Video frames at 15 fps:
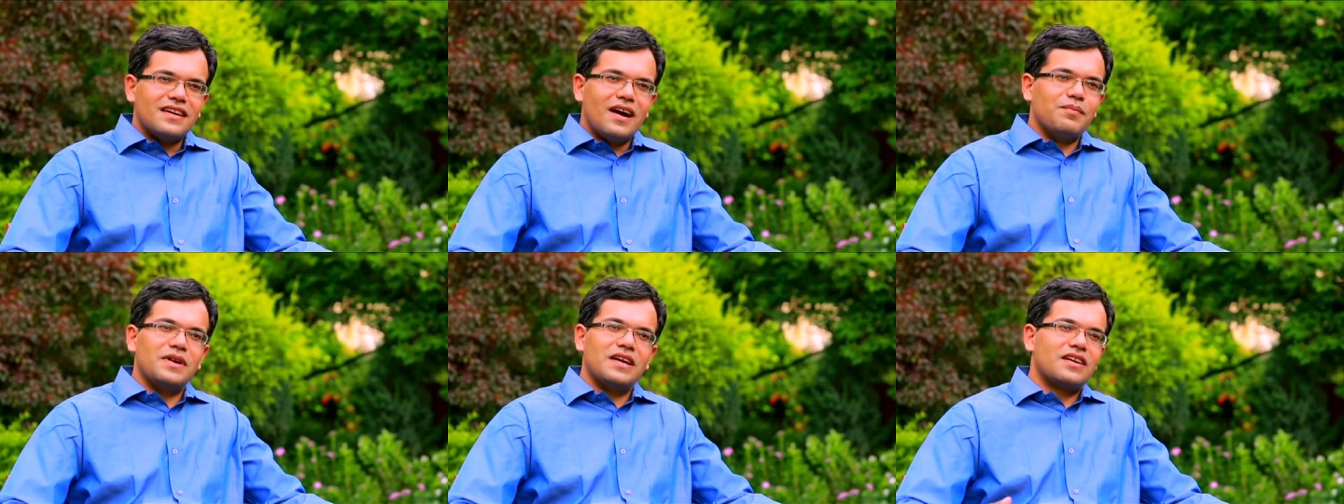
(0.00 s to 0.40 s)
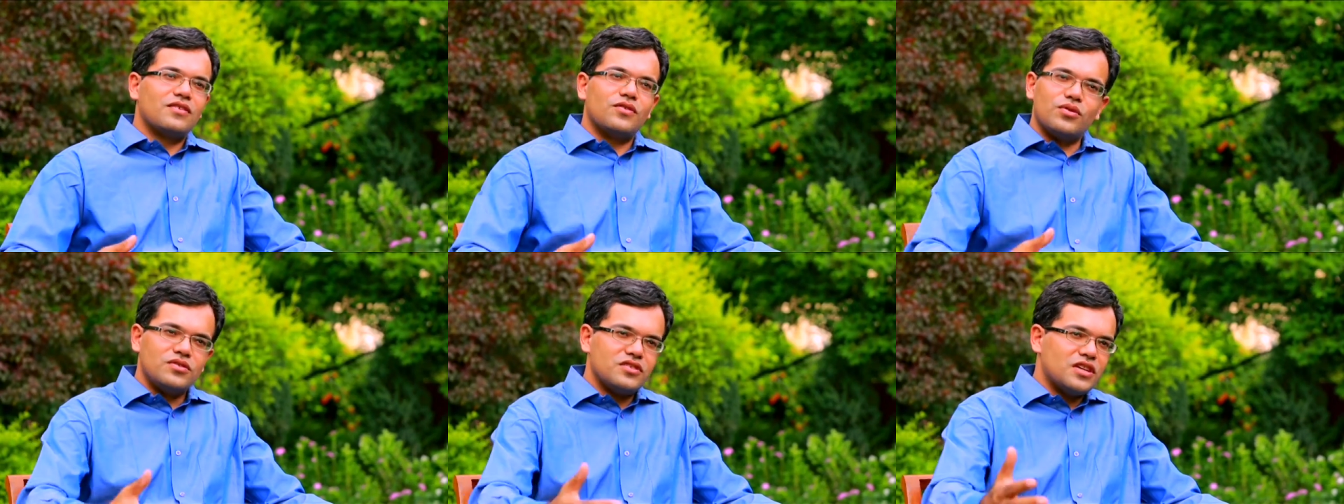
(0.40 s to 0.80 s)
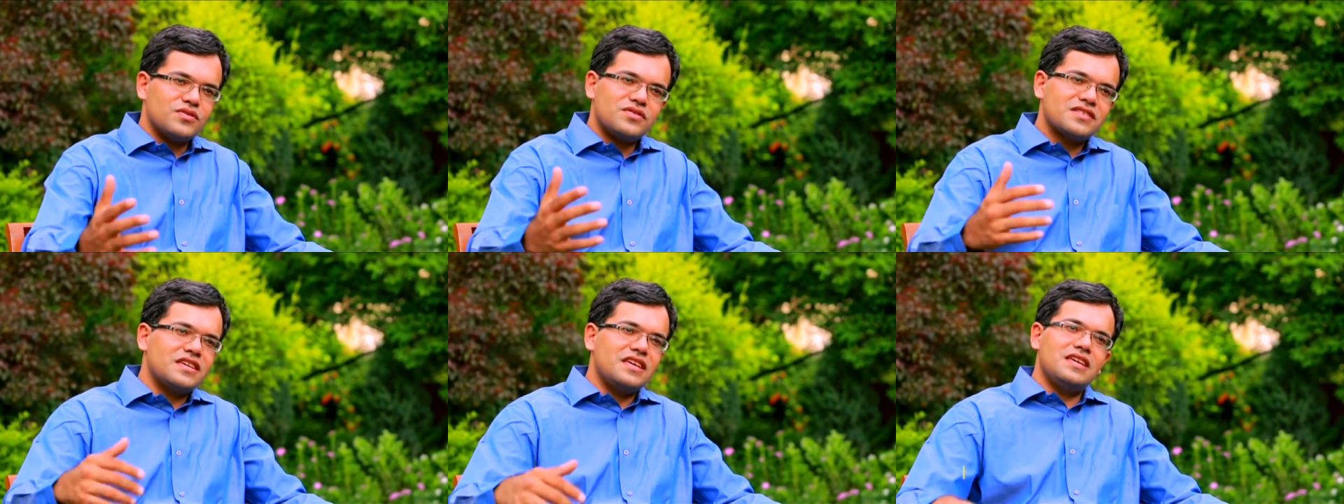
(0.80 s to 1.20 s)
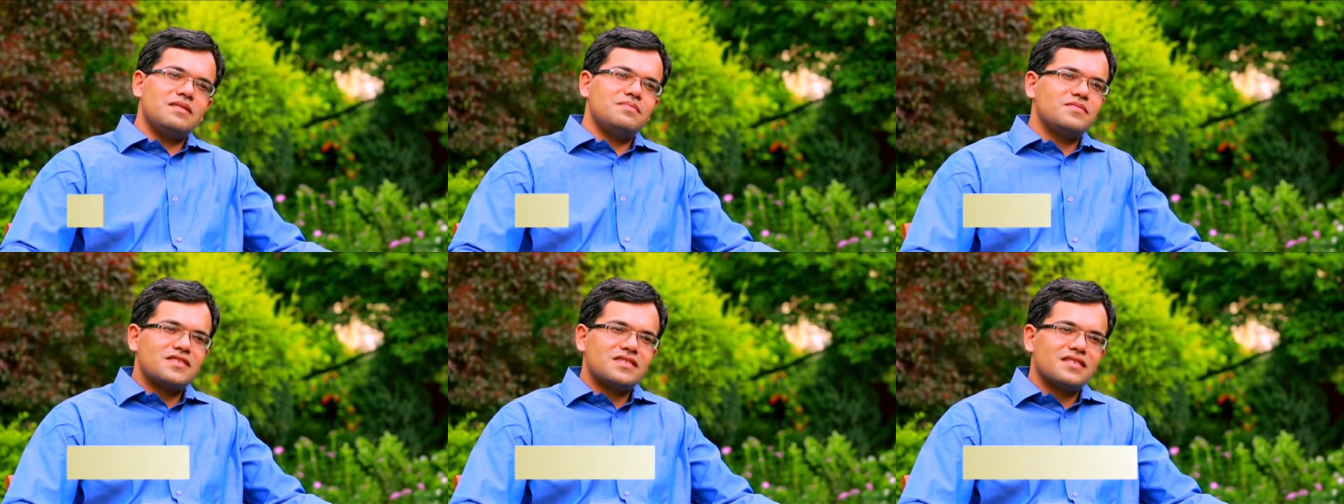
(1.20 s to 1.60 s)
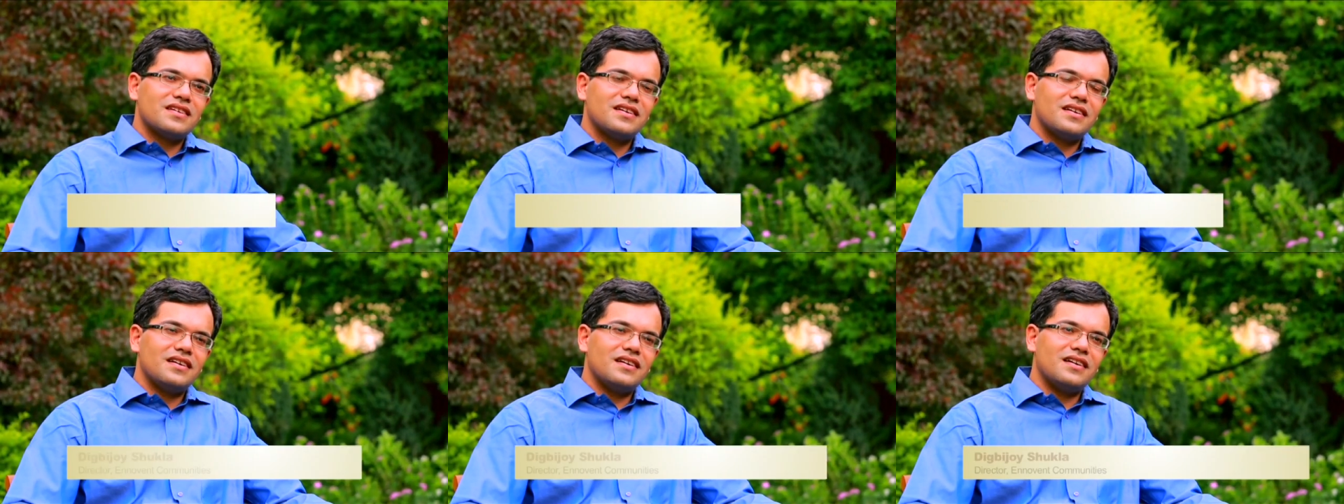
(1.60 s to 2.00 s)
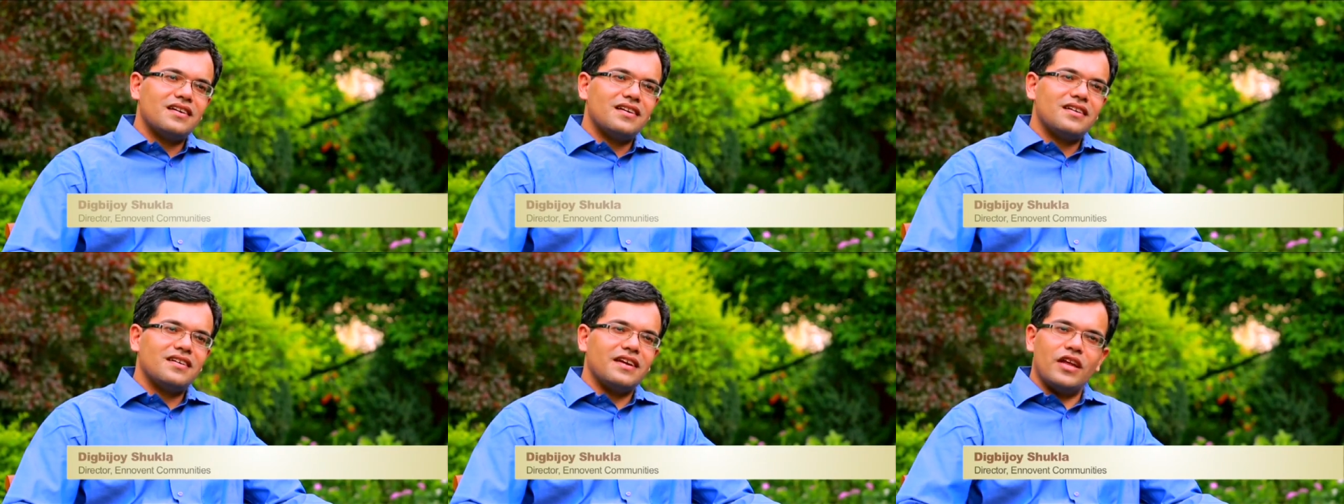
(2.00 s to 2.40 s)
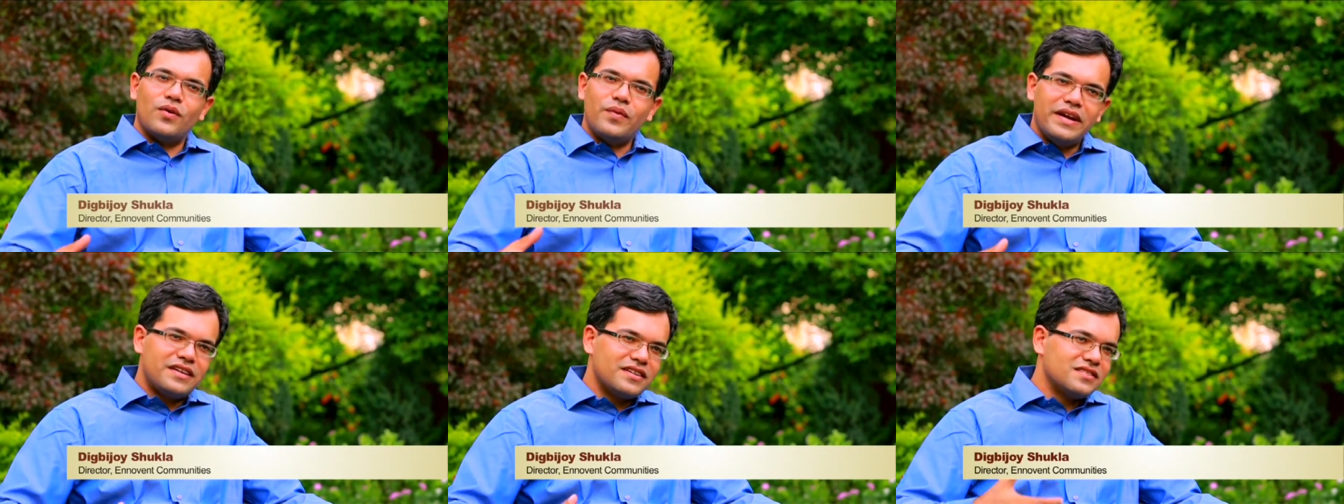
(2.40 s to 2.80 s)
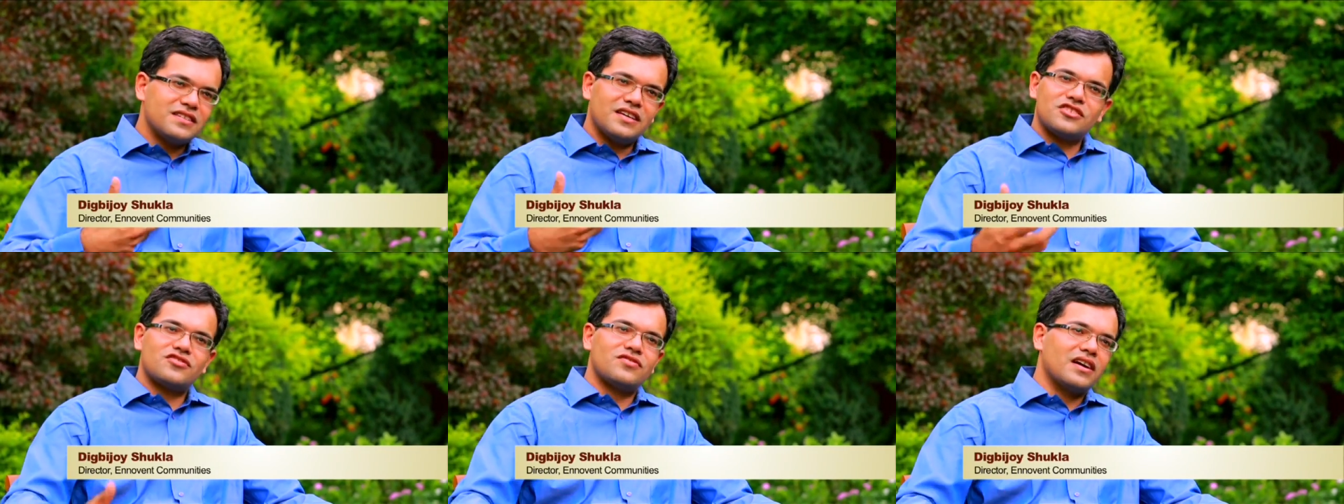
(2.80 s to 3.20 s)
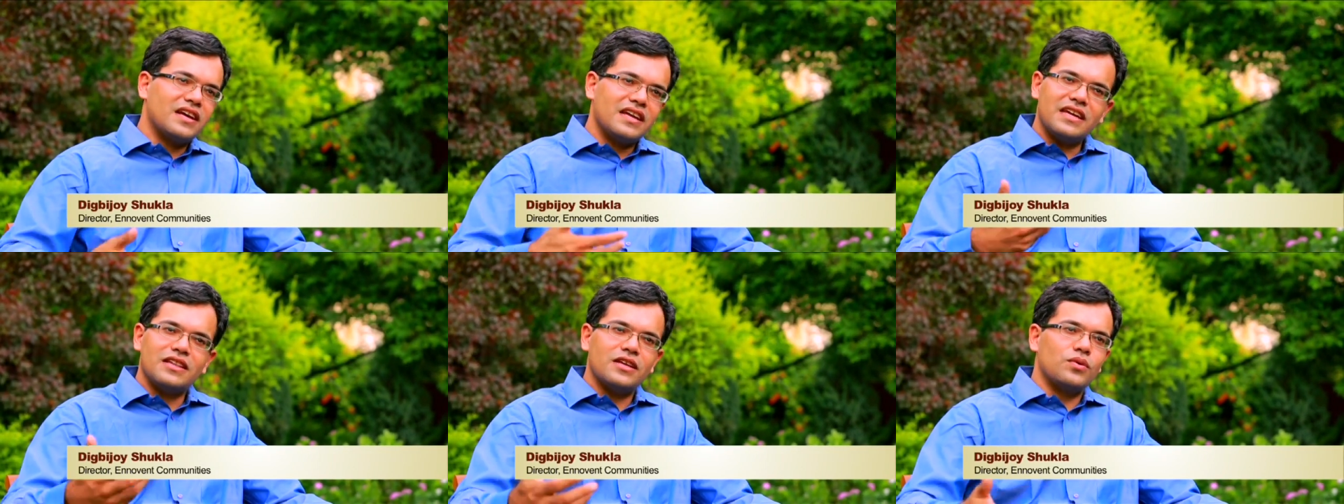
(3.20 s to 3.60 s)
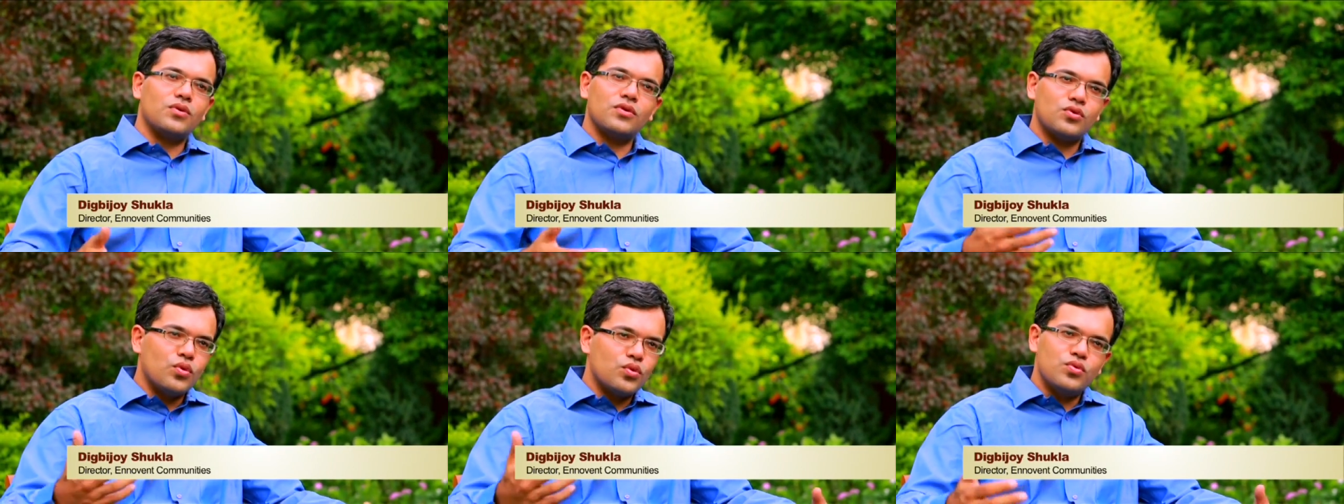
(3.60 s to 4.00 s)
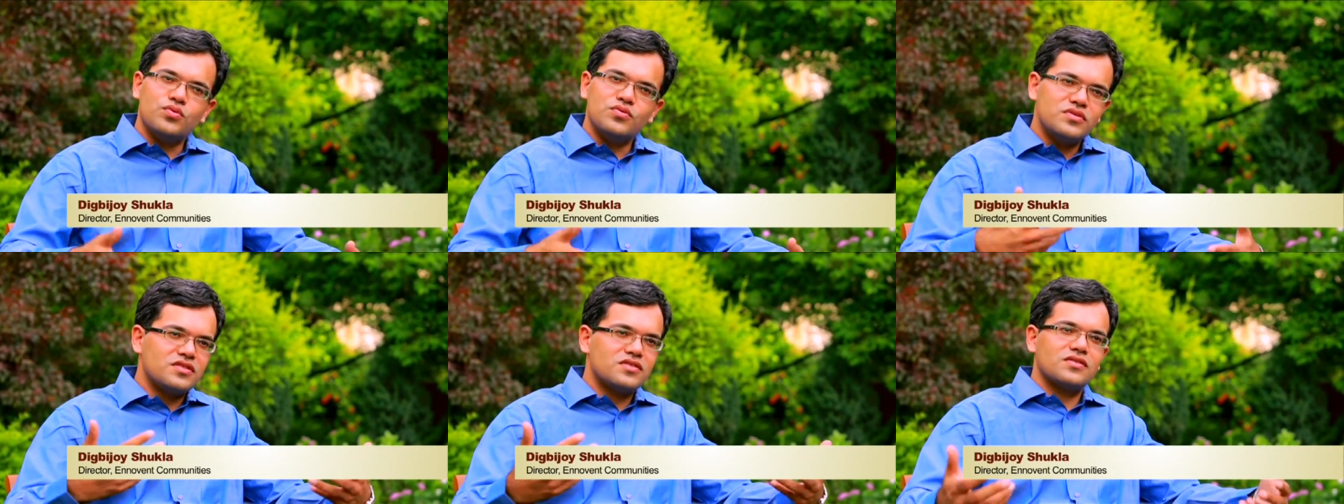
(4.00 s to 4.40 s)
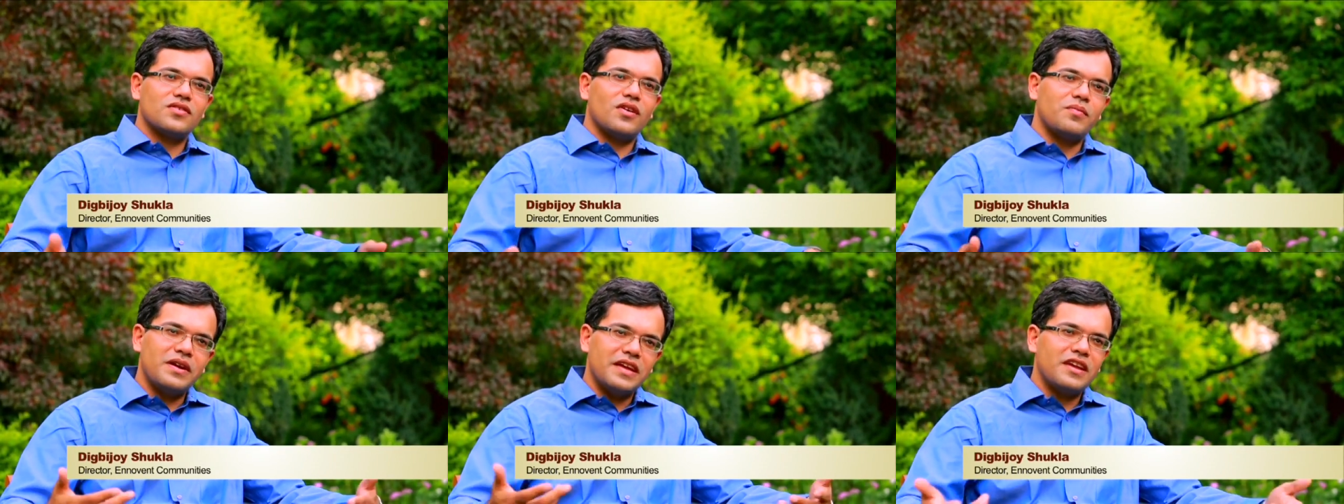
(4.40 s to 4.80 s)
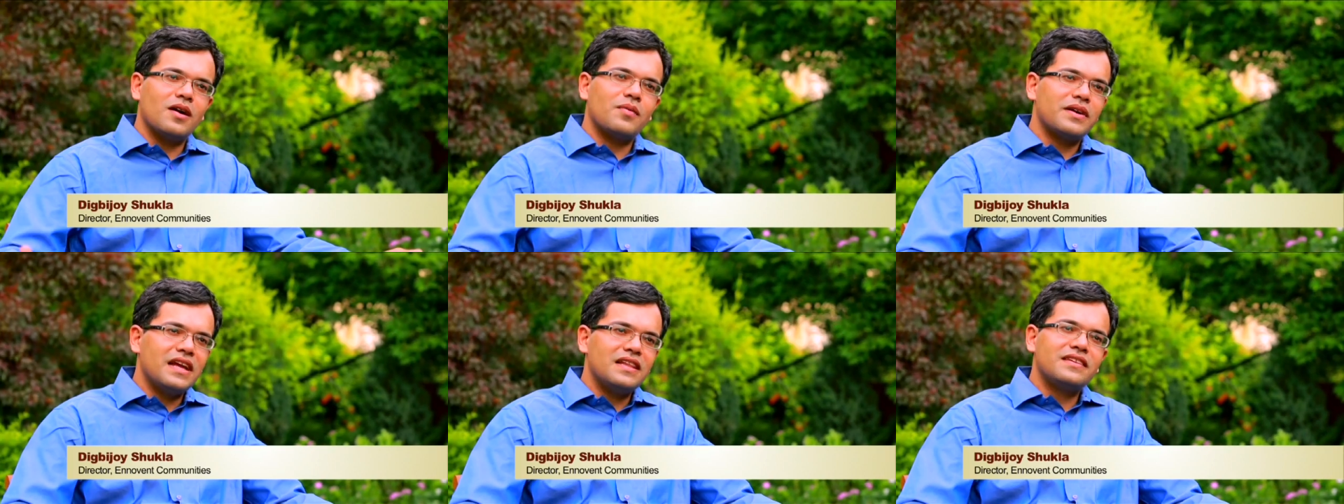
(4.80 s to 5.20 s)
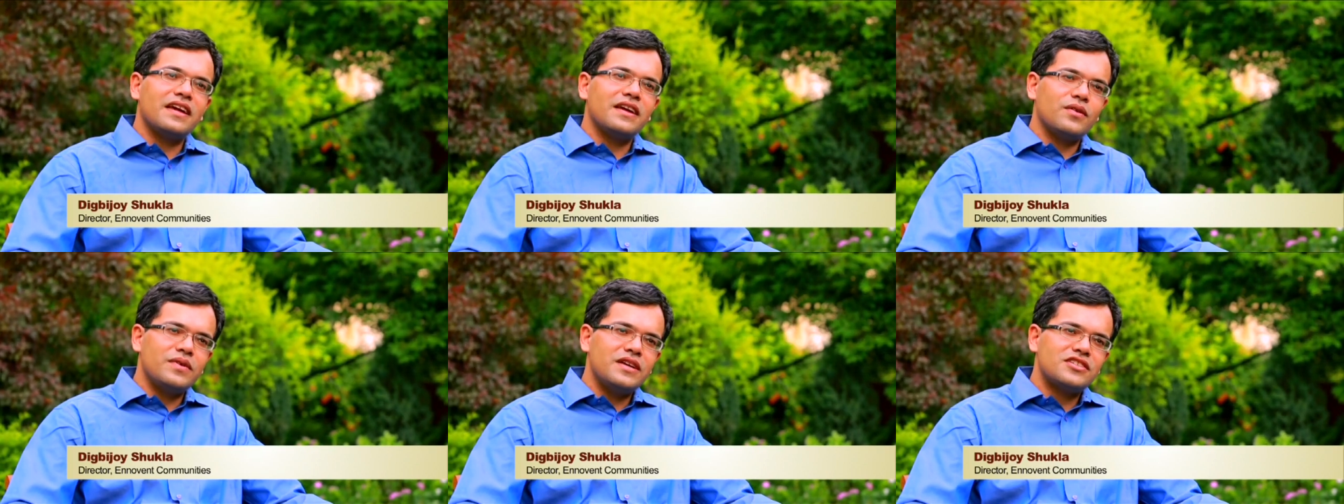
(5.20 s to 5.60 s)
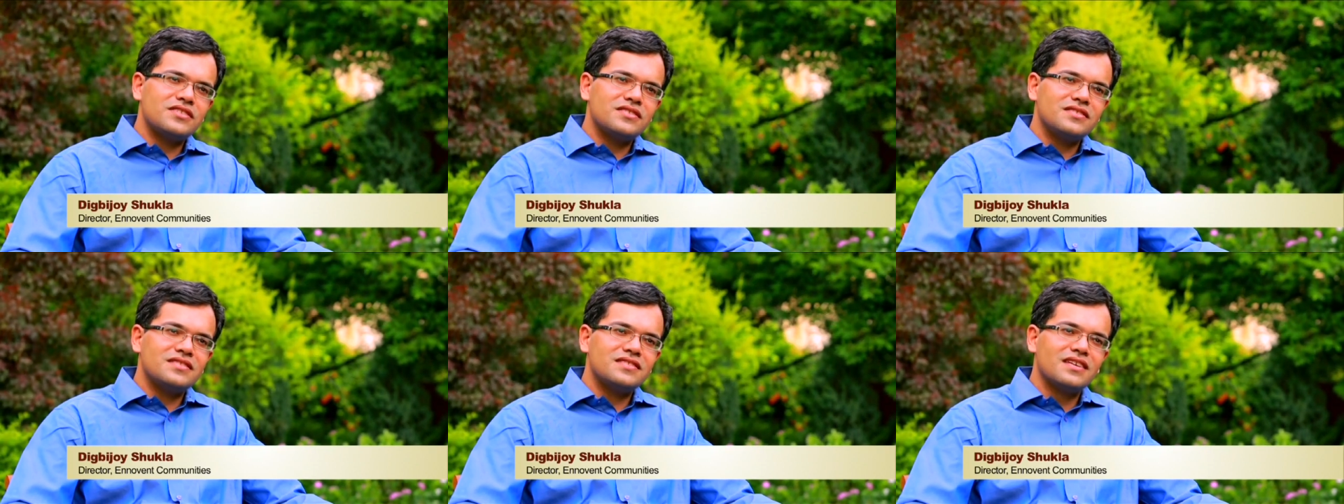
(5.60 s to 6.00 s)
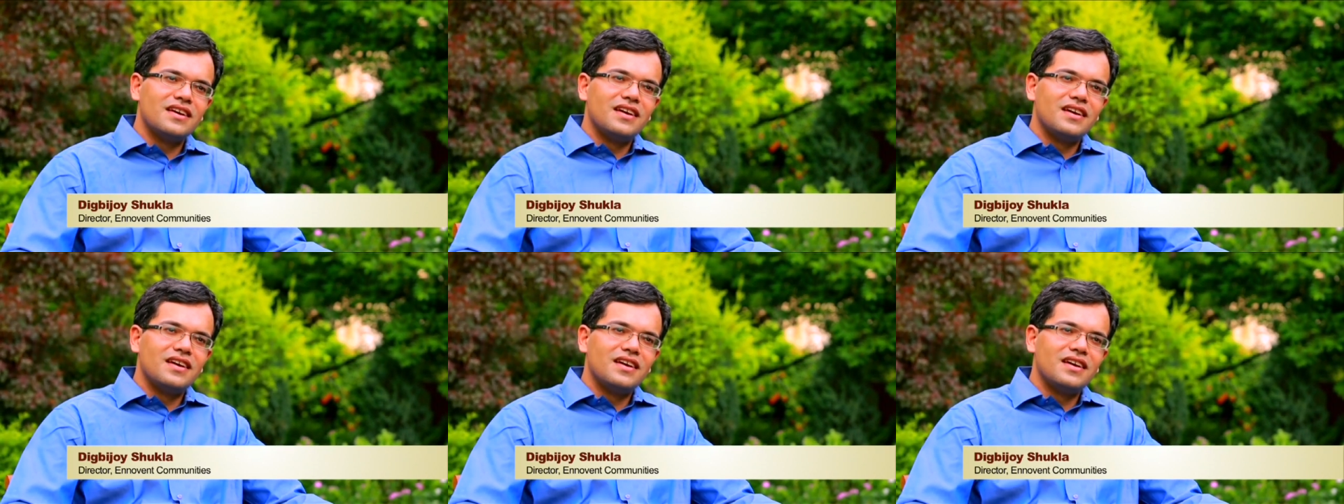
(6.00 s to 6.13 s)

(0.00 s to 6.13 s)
government rolls out schemes, uh, innovators are struggling in their own cocoons or bringing about healthcare innovations.